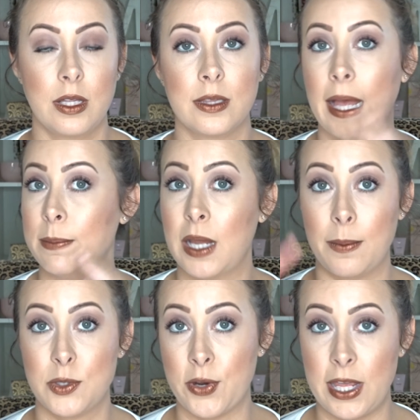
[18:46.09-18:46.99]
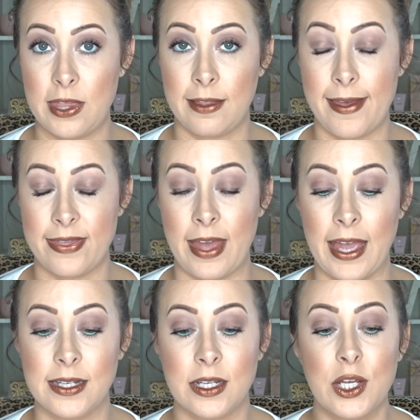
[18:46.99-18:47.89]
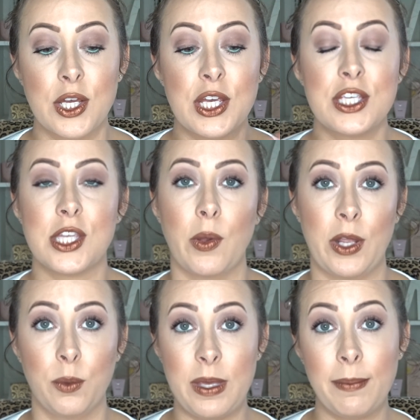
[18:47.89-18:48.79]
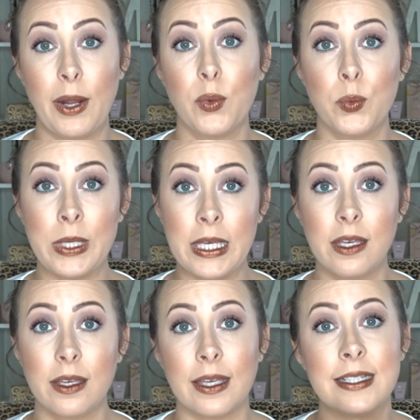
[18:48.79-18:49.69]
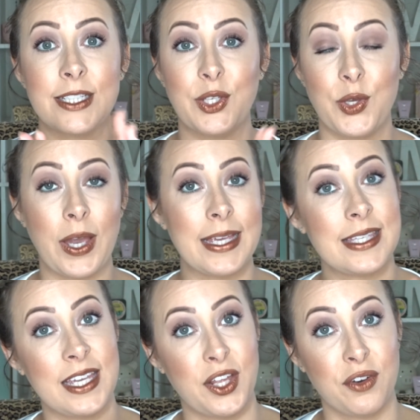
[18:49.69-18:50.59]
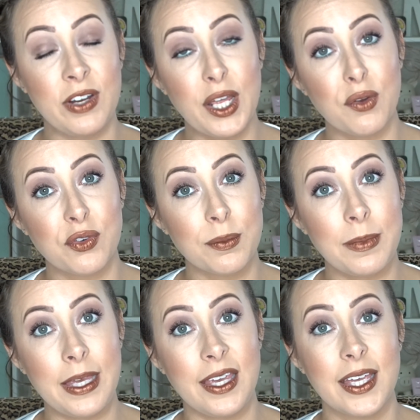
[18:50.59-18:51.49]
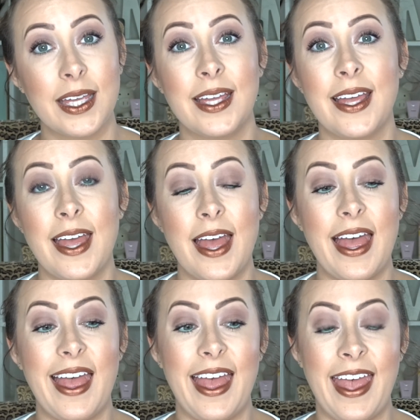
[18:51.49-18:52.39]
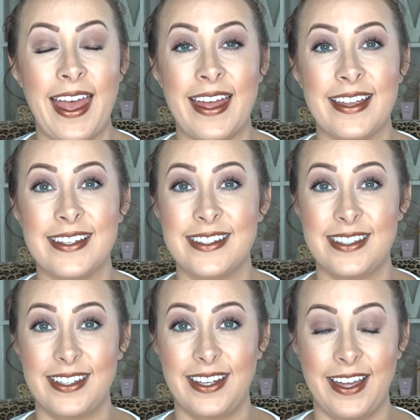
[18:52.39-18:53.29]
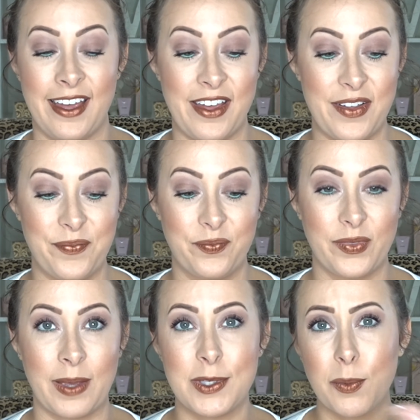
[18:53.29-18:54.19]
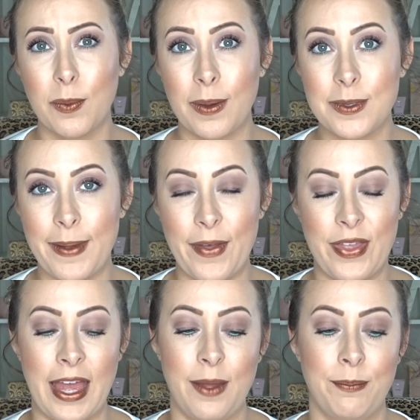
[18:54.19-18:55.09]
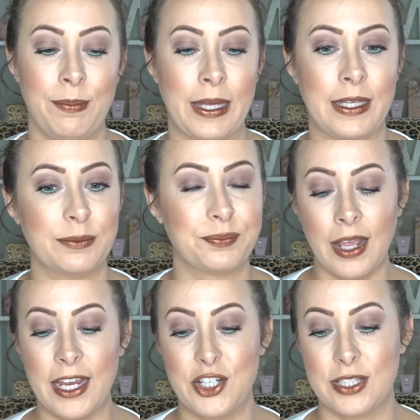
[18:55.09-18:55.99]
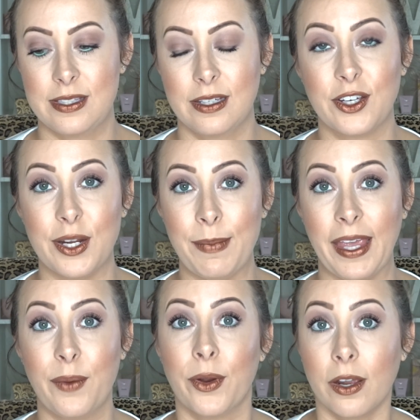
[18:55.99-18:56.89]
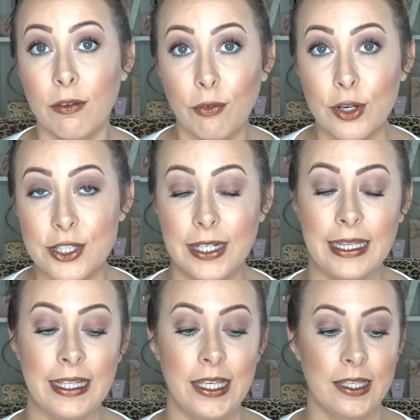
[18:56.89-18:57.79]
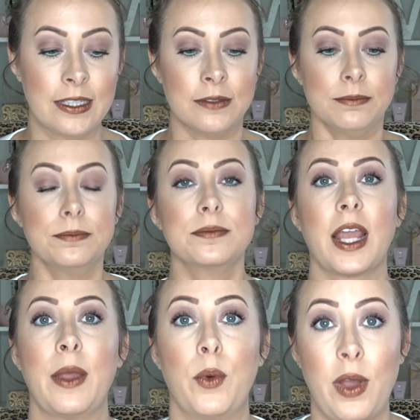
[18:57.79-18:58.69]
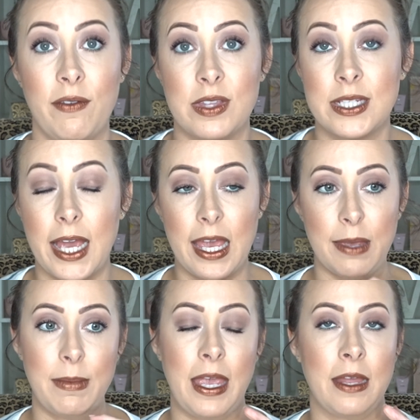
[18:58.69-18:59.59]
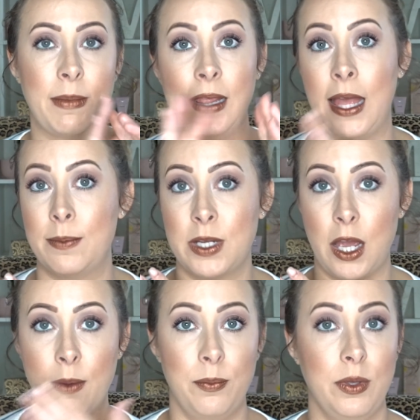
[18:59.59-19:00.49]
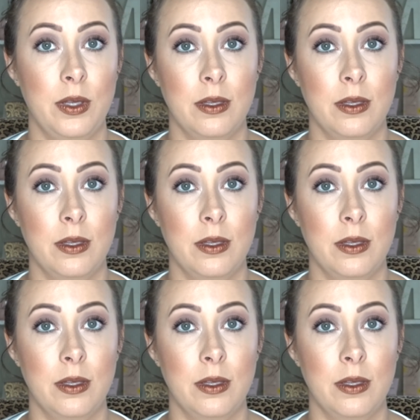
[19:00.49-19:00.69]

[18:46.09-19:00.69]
laptops or anything like that. So it'll be about a week until you guys see another video from me. And I'm super bummed about that, but I just couldn't make it work, unfortunately. I won't have the time, and my laptop